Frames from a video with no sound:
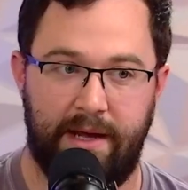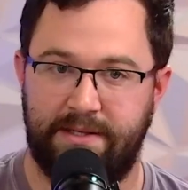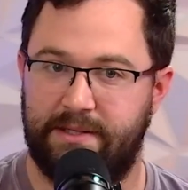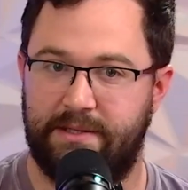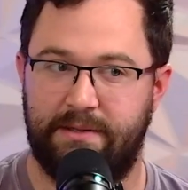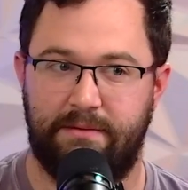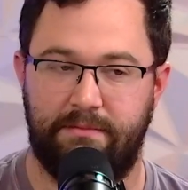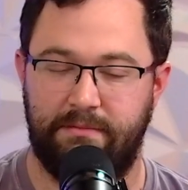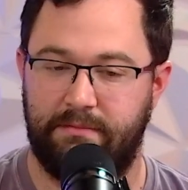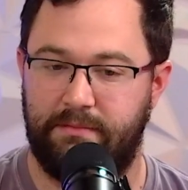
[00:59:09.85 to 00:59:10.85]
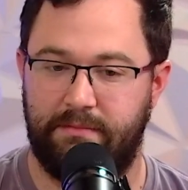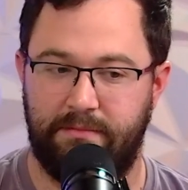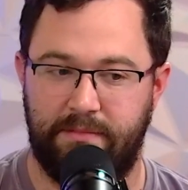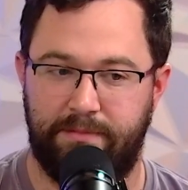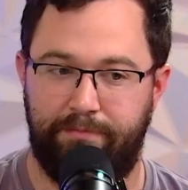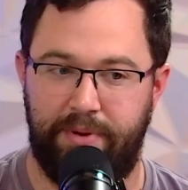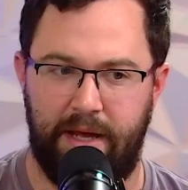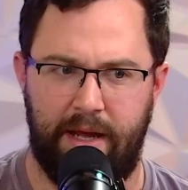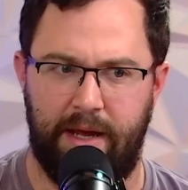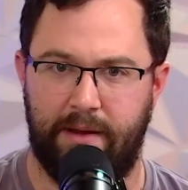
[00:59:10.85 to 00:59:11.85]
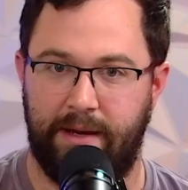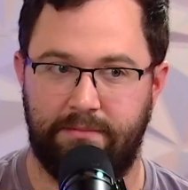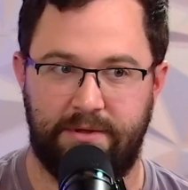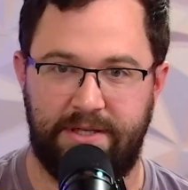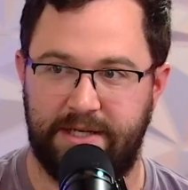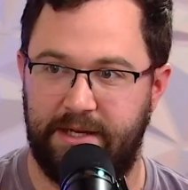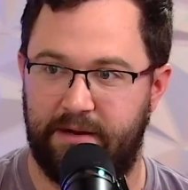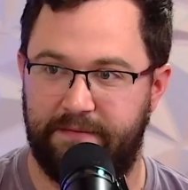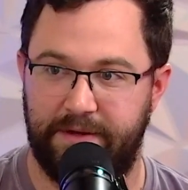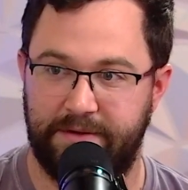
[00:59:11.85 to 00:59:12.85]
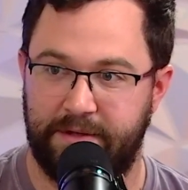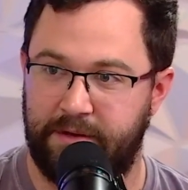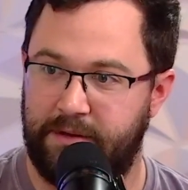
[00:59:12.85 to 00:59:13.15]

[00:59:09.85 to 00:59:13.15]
it's big, like 60 interviews.